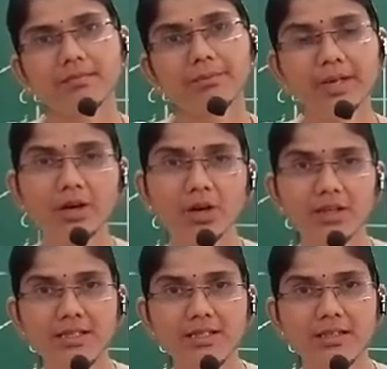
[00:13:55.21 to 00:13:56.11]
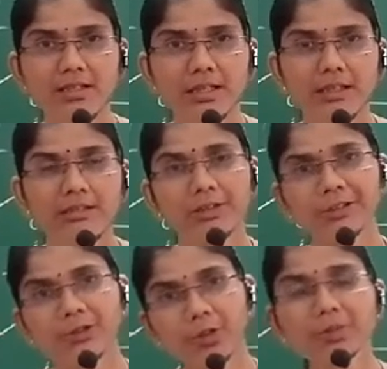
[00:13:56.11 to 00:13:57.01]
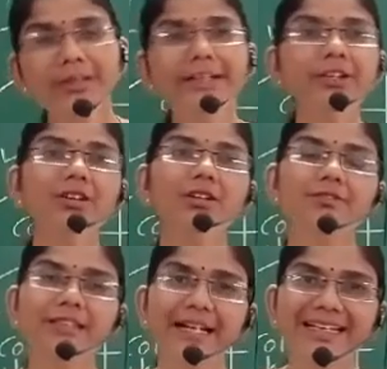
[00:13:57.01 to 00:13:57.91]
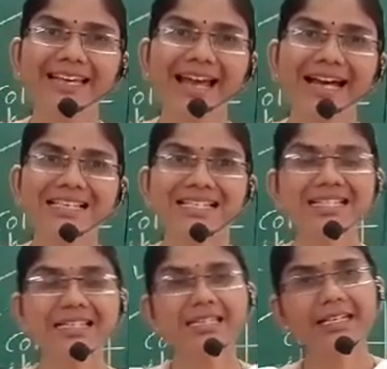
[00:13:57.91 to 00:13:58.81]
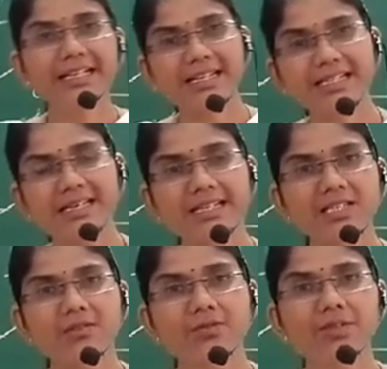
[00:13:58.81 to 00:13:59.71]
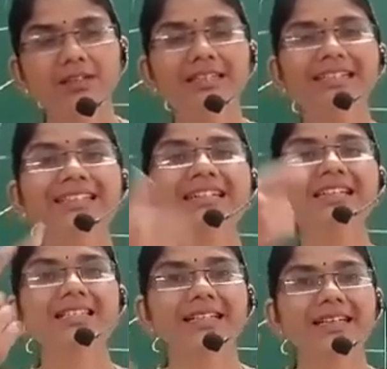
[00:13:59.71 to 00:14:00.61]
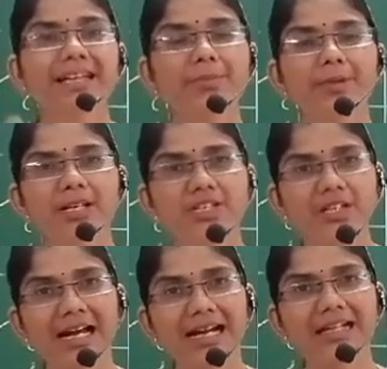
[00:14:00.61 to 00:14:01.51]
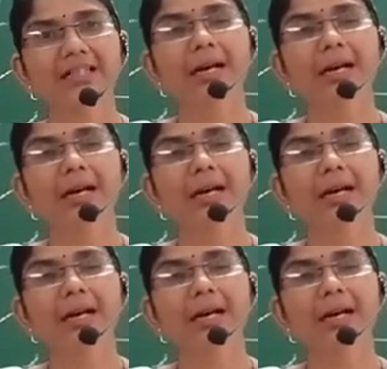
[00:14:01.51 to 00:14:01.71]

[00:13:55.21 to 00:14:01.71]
because the solubility of that gas is decreases with the increase in temperature at the